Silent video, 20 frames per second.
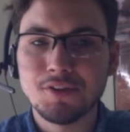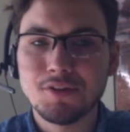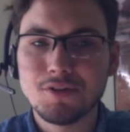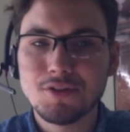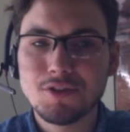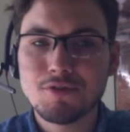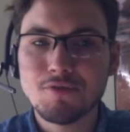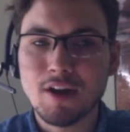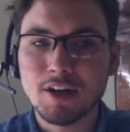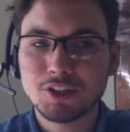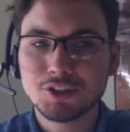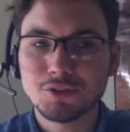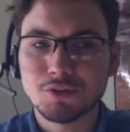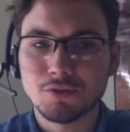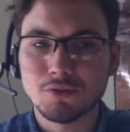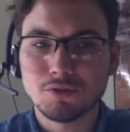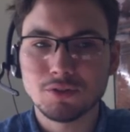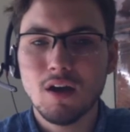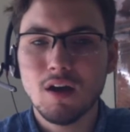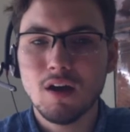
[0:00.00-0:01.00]

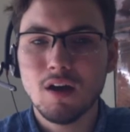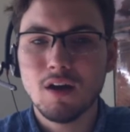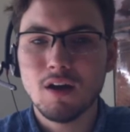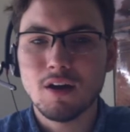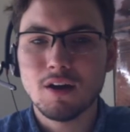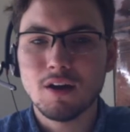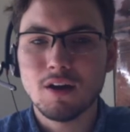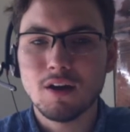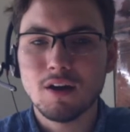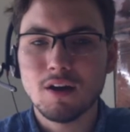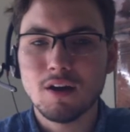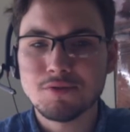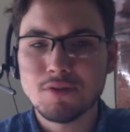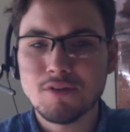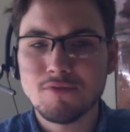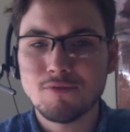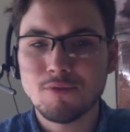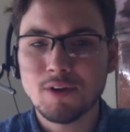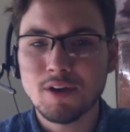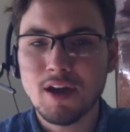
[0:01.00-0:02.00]
threshold. So
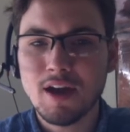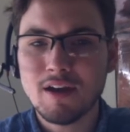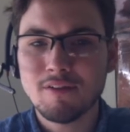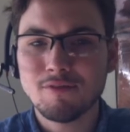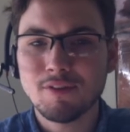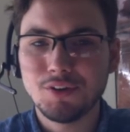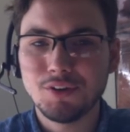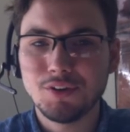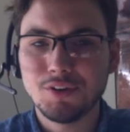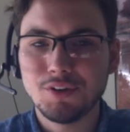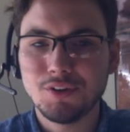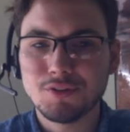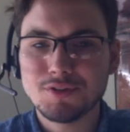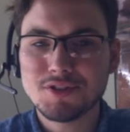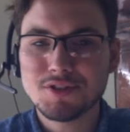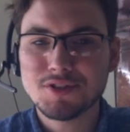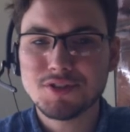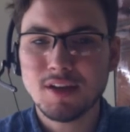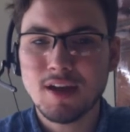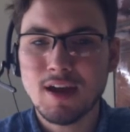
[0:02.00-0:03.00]
if we have it's
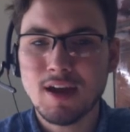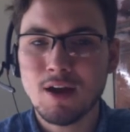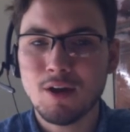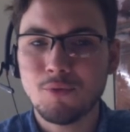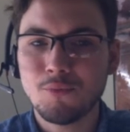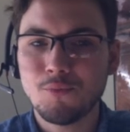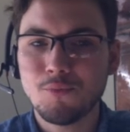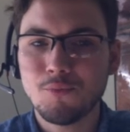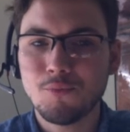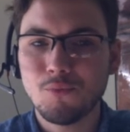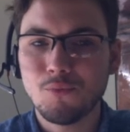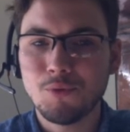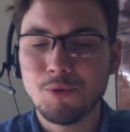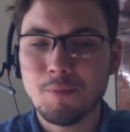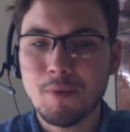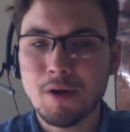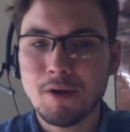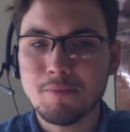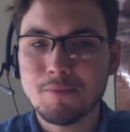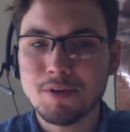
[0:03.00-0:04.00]
like, yeah, we
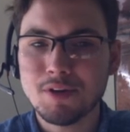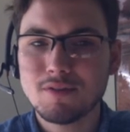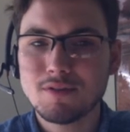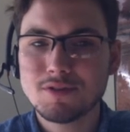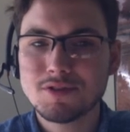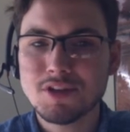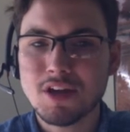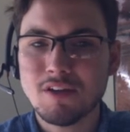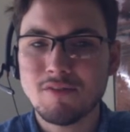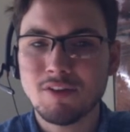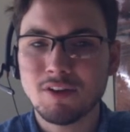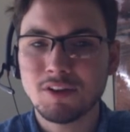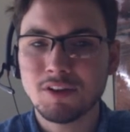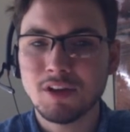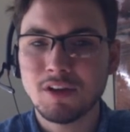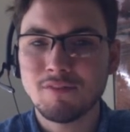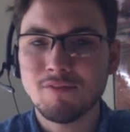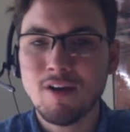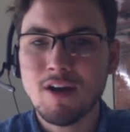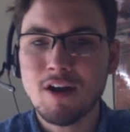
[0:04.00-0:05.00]
might be saving the
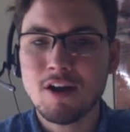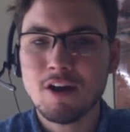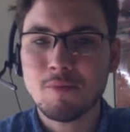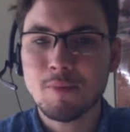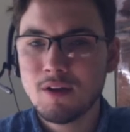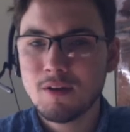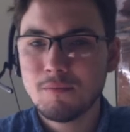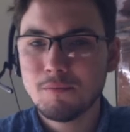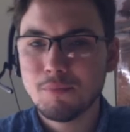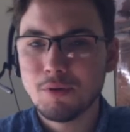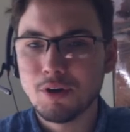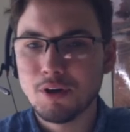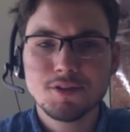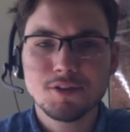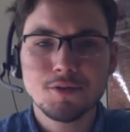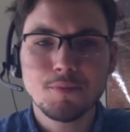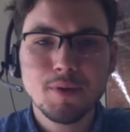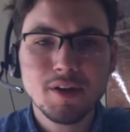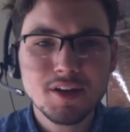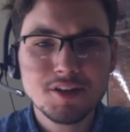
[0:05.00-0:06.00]
environment, but
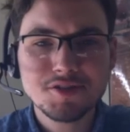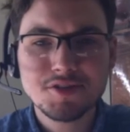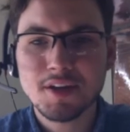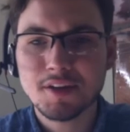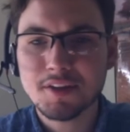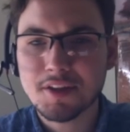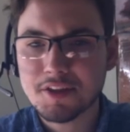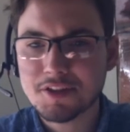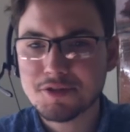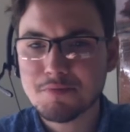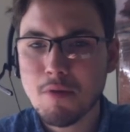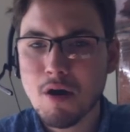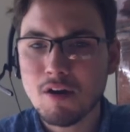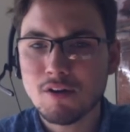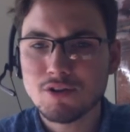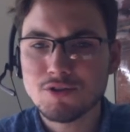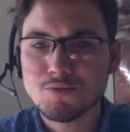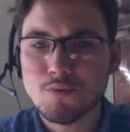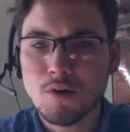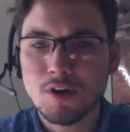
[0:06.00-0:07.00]
the biggest thing that this
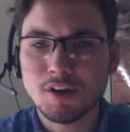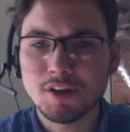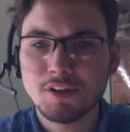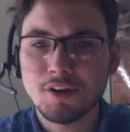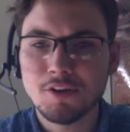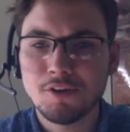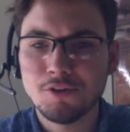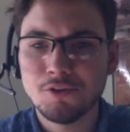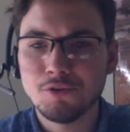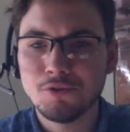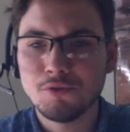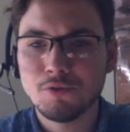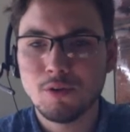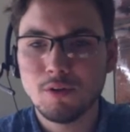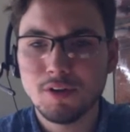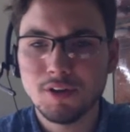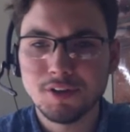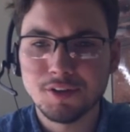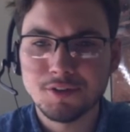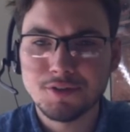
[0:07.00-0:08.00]
model is wanting to do
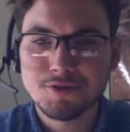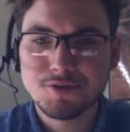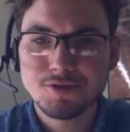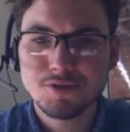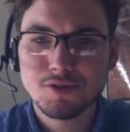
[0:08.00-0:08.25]
is